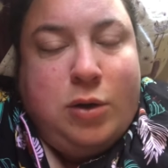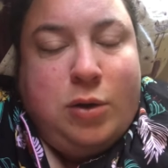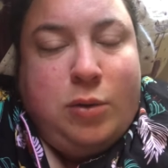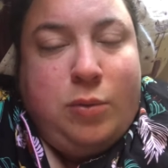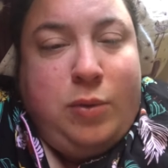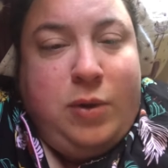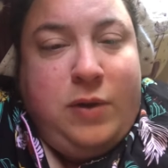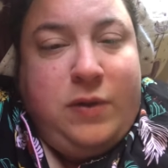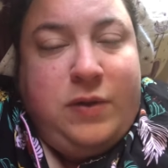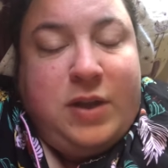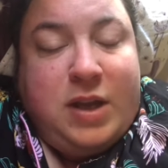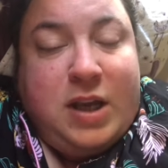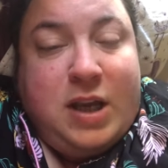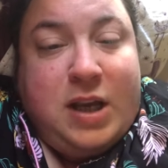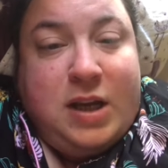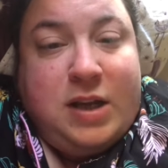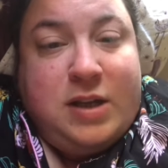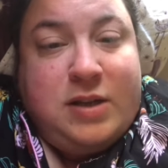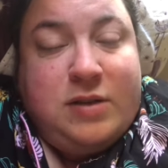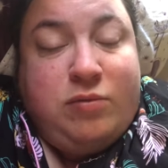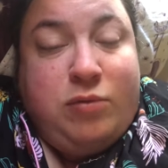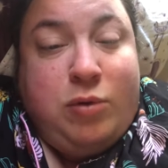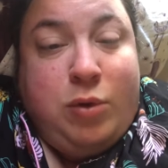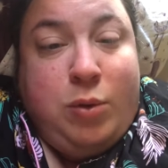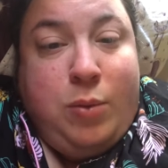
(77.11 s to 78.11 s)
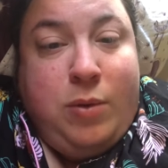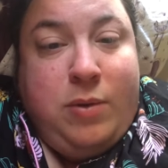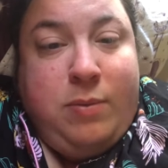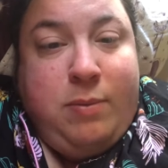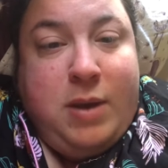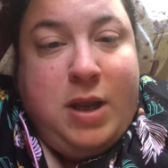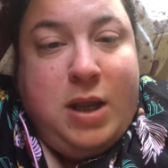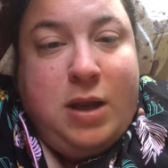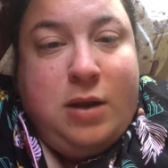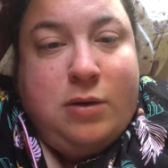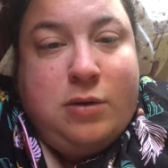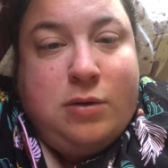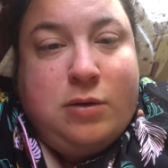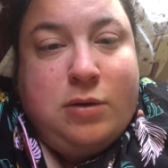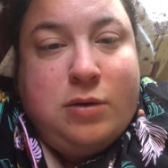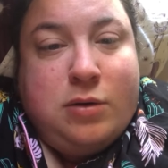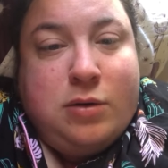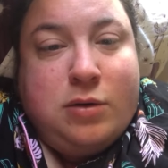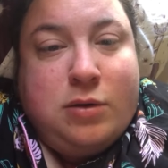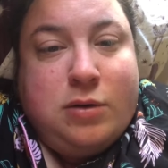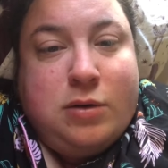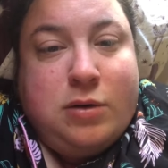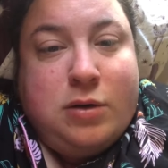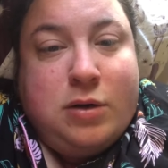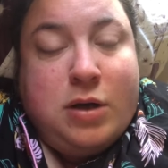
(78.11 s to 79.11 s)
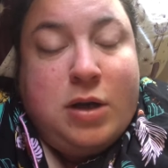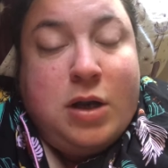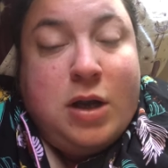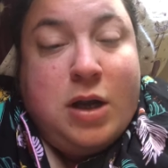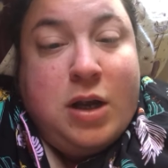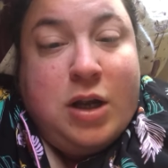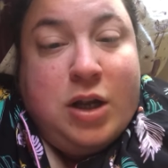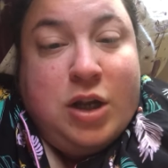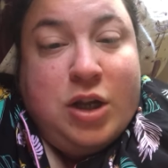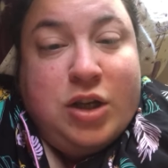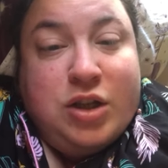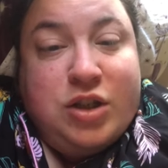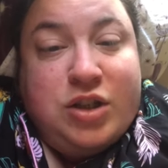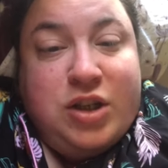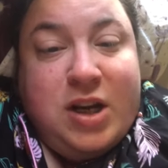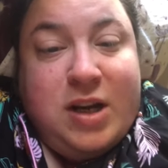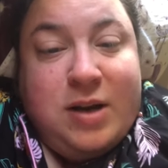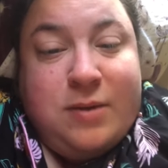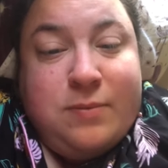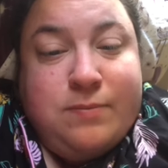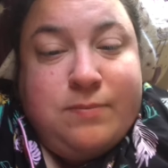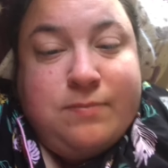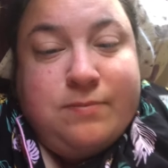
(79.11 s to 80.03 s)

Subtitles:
What the heck is wrong with me? Ciao.